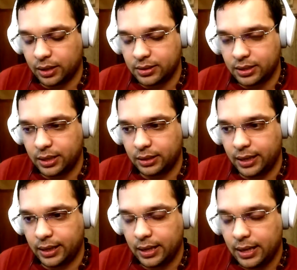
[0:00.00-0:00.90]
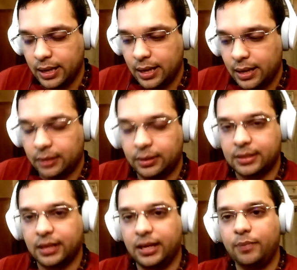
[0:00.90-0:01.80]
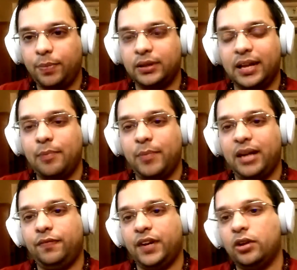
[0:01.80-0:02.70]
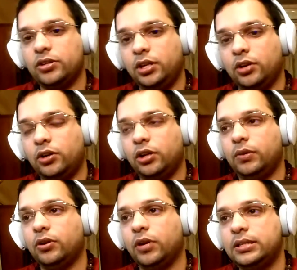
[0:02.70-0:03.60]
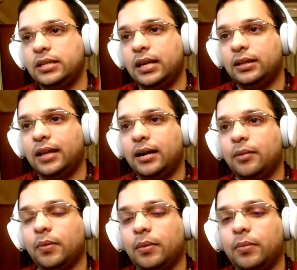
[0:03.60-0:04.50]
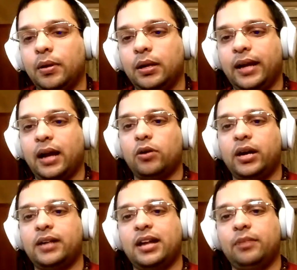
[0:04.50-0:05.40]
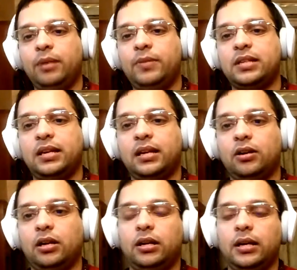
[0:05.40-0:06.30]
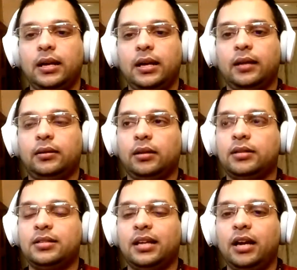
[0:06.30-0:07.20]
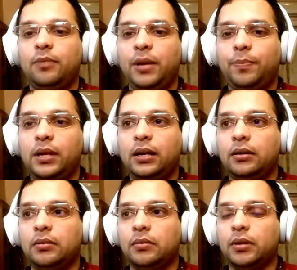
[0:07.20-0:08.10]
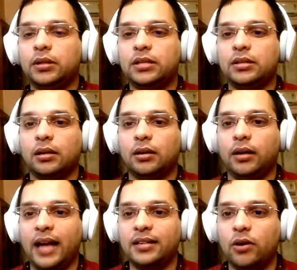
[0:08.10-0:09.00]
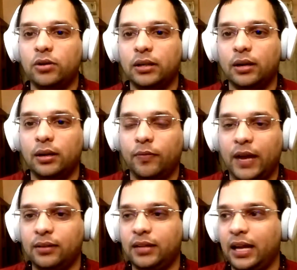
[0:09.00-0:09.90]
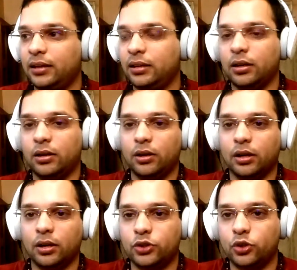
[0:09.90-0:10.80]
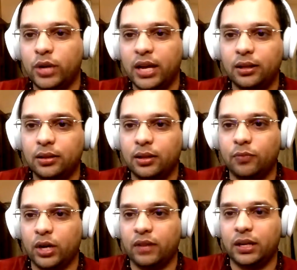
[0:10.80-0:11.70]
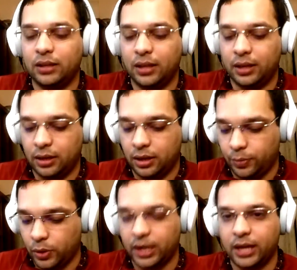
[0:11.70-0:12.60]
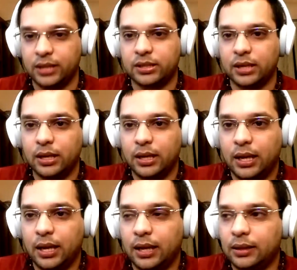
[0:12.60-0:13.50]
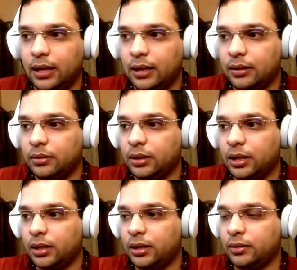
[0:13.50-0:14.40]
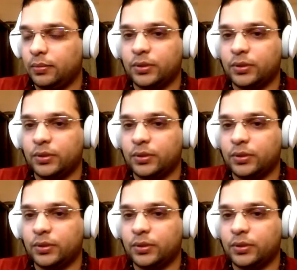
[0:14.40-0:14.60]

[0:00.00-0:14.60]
concerned, that there are many videos on YouTube. You'll go and see that like outlets like BBC and all, the Syrian people just lash out while they're shooting whatever the reportage. The